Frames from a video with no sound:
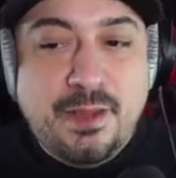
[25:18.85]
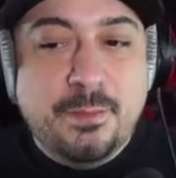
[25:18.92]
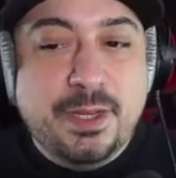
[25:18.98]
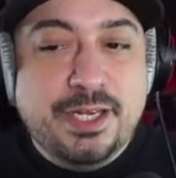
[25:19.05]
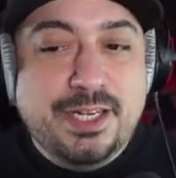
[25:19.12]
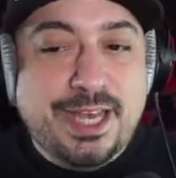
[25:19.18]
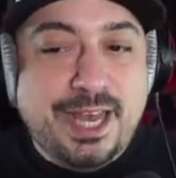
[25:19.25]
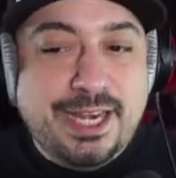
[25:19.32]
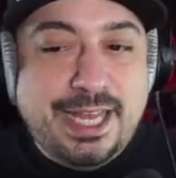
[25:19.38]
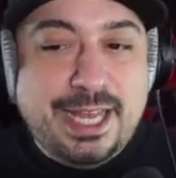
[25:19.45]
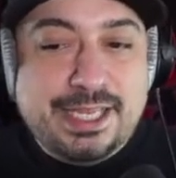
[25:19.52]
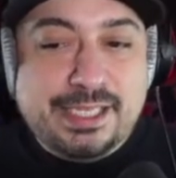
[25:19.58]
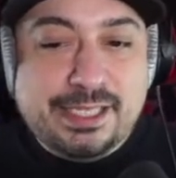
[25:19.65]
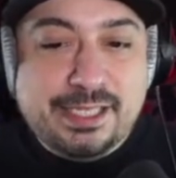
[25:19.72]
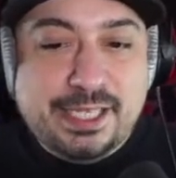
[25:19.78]
but not
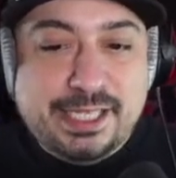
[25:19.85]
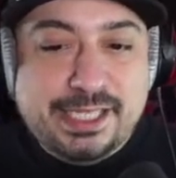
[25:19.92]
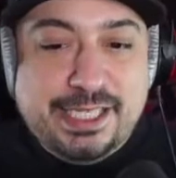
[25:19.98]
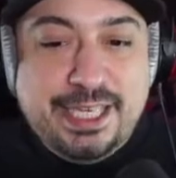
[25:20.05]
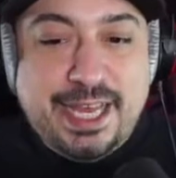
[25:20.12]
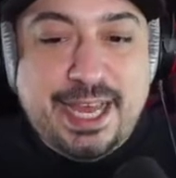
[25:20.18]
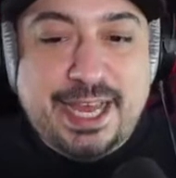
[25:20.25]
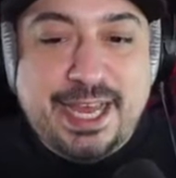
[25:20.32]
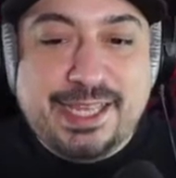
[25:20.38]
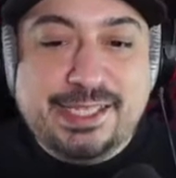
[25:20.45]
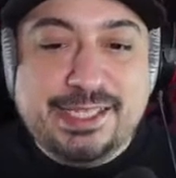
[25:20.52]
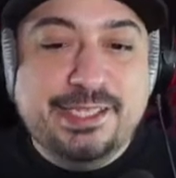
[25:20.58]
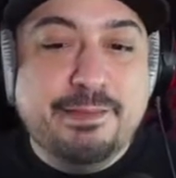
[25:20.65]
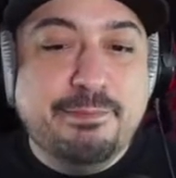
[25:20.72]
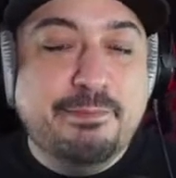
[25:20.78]
as lusty
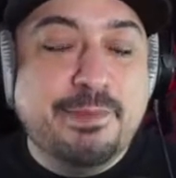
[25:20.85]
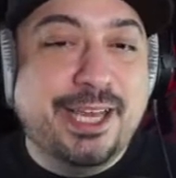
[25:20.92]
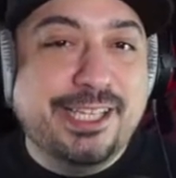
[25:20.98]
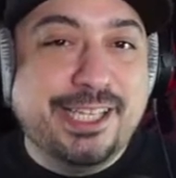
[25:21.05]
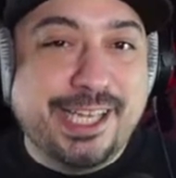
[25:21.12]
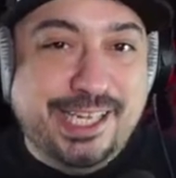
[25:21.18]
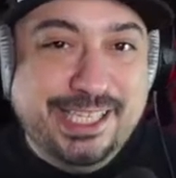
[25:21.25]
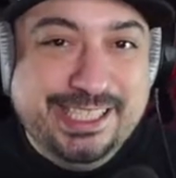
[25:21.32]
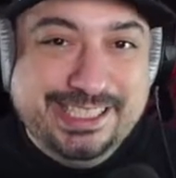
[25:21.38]
as Debella.